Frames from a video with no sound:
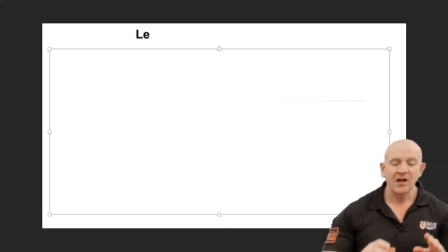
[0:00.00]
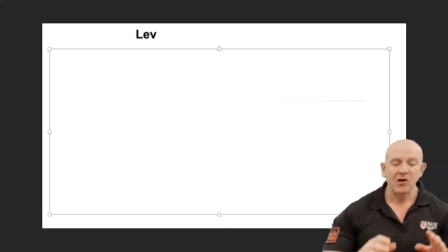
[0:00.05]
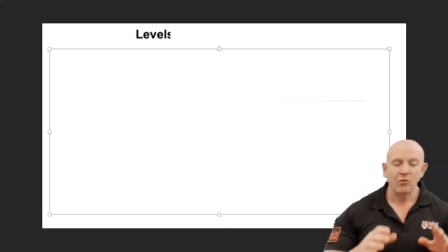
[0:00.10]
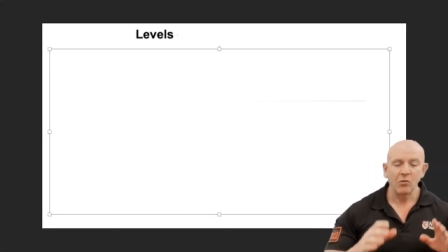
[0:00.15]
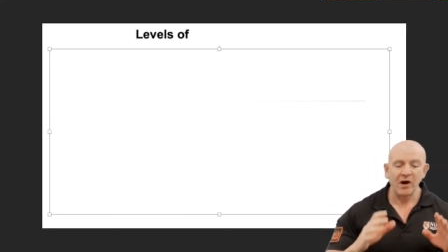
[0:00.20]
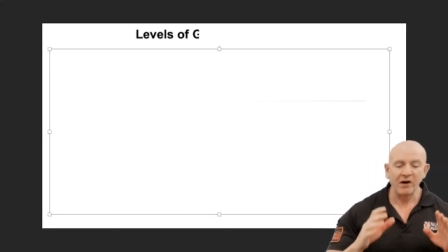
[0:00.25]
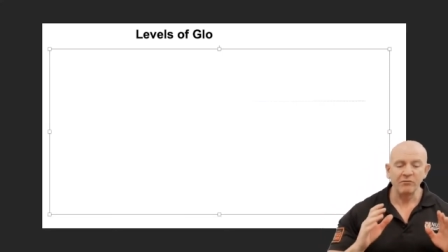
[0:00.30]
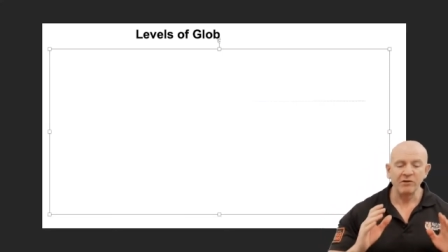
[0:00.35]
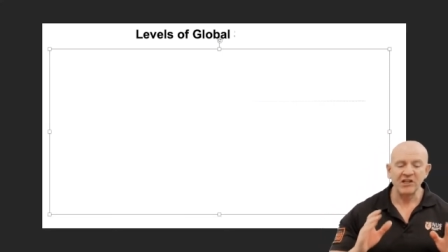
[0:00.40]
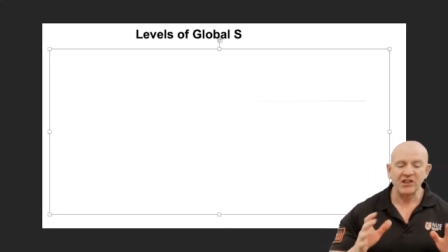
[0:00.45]

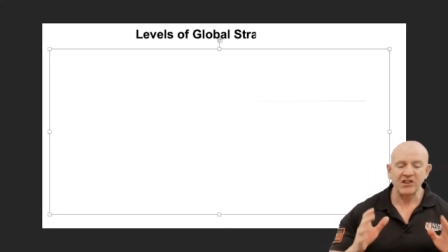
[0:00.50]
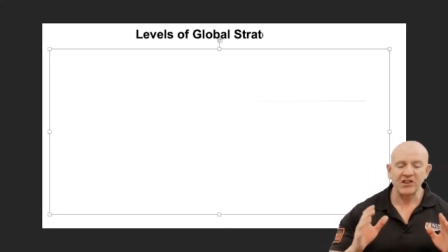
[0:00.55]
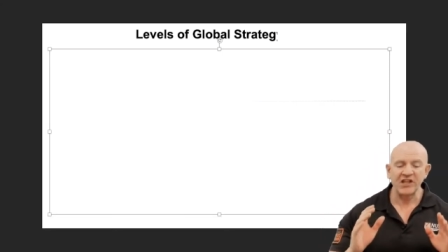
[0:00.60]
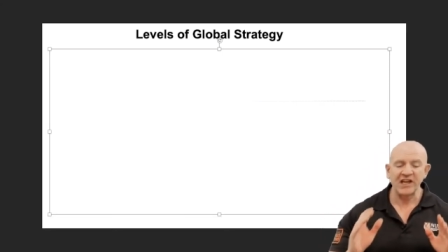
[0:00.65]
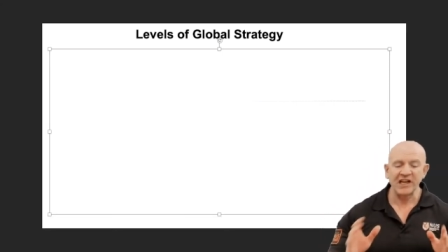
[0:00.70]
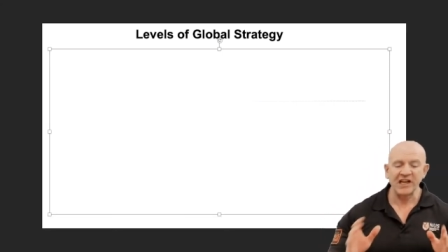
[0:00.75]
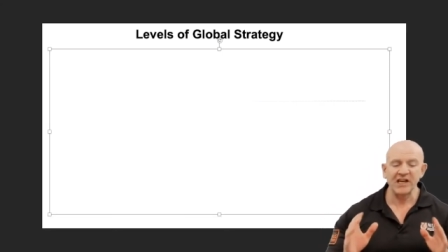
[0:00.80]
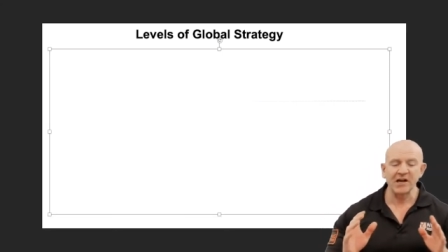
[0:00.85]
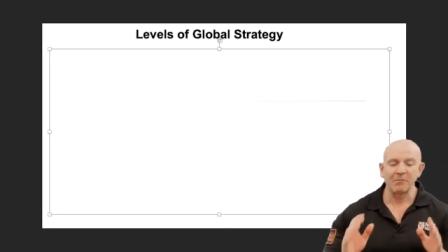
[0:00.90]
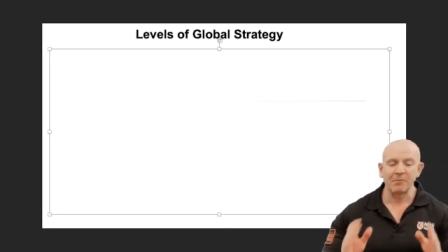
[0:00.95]
When we
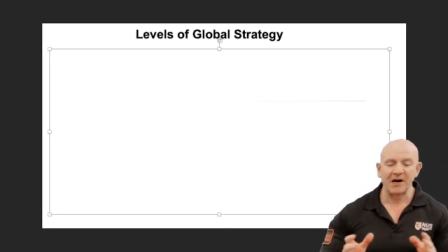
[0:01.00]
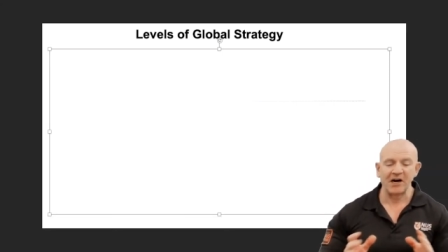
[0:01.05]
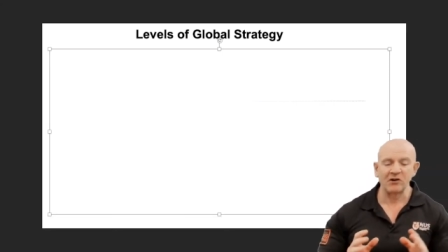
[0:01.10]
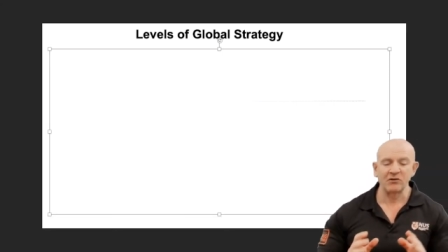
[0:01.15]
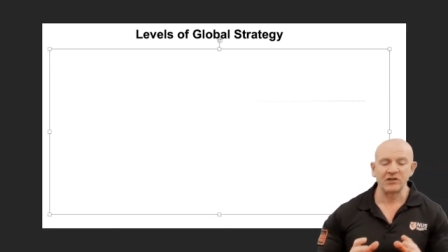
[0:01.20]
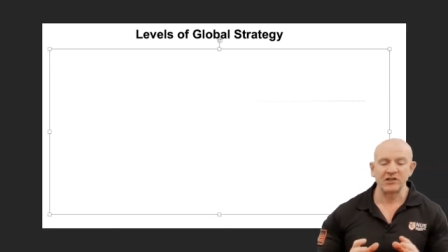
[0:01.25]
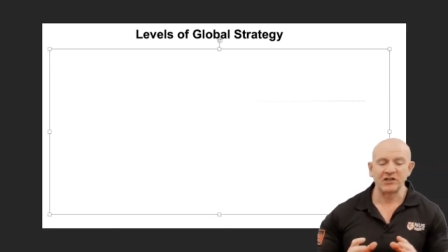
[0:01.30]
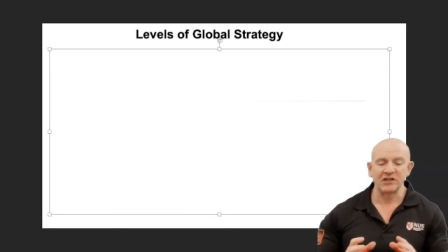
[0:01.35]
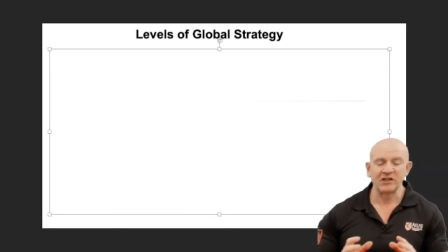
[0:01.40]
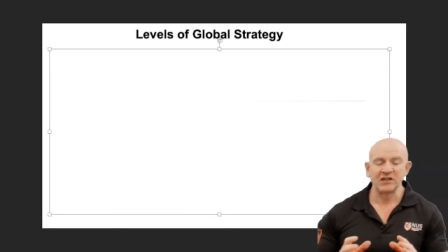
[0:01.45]
think
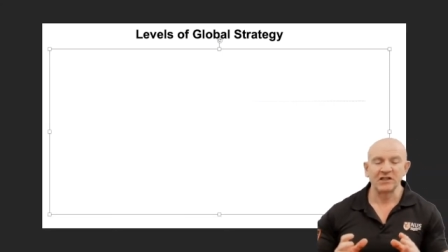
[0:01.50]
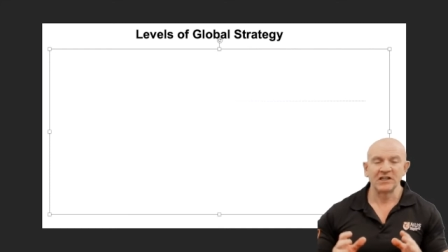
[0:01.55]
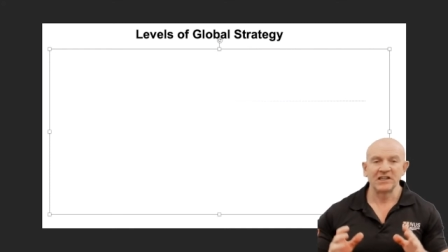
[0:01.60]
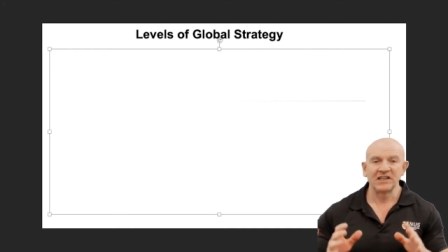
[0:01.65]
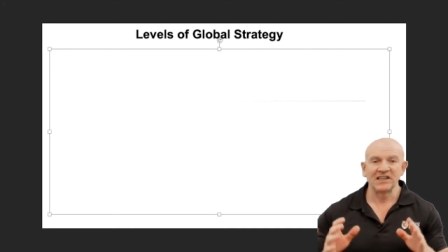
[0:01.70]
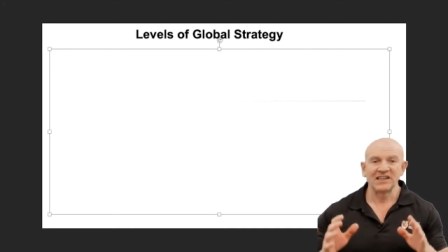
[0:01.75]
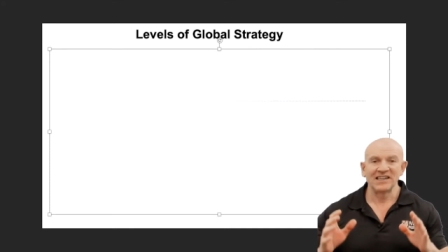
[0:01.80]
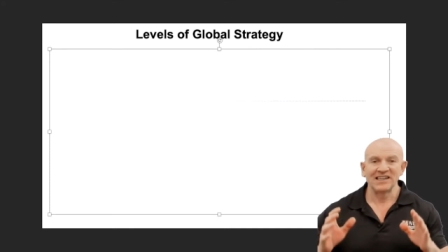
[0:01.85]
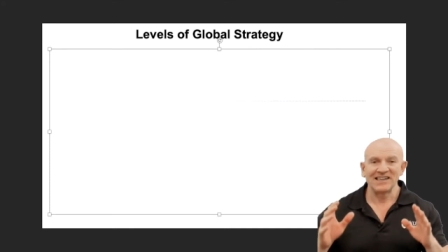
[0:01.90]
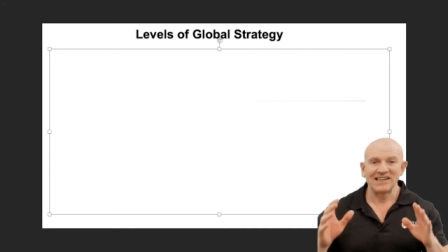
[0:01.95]
about
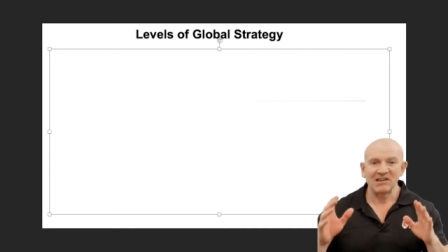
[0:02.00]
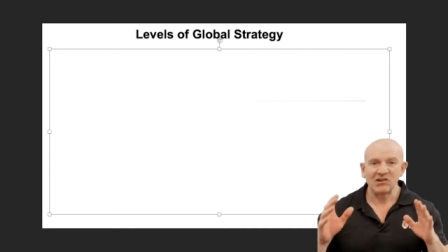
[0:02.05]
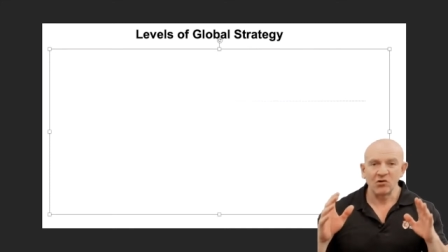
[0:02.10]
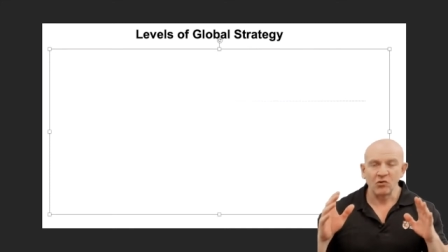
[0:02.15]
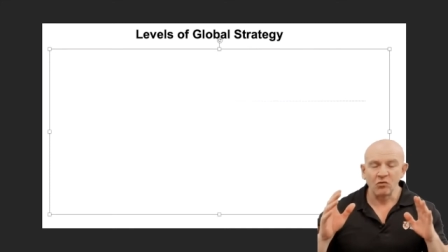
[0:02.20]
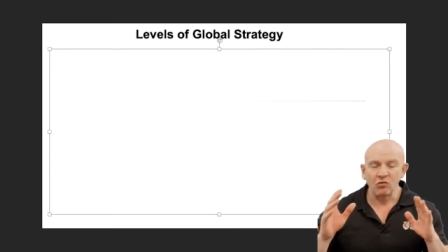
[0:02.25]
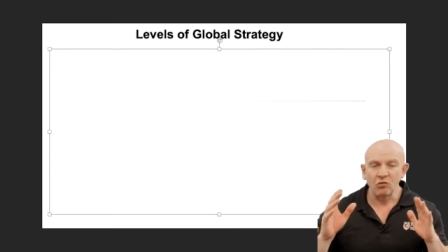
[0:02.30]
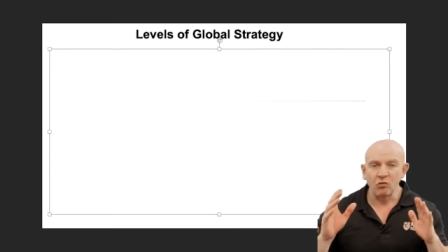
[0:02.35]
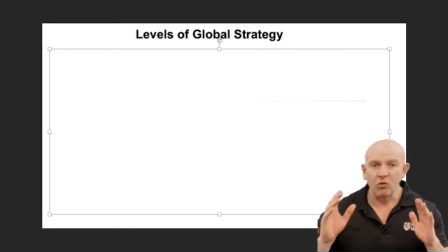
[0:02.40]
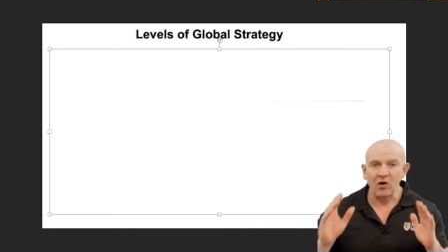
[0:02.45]

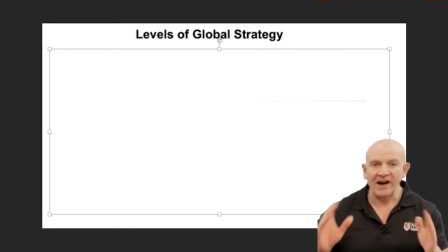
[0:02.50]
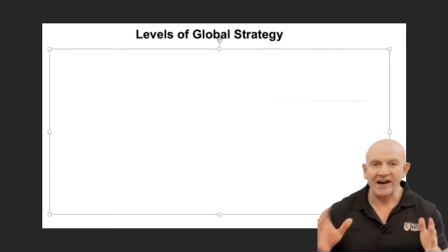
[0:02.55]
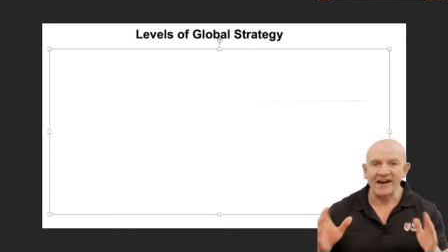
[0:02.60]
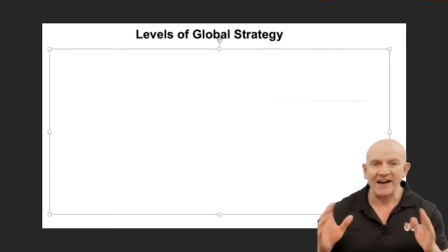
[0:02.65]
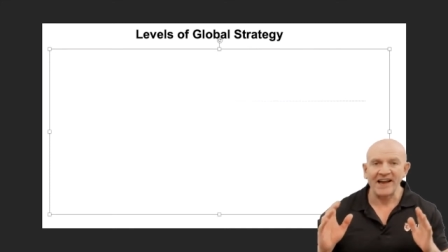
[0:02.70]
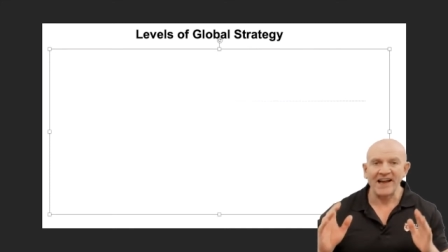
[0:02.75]
what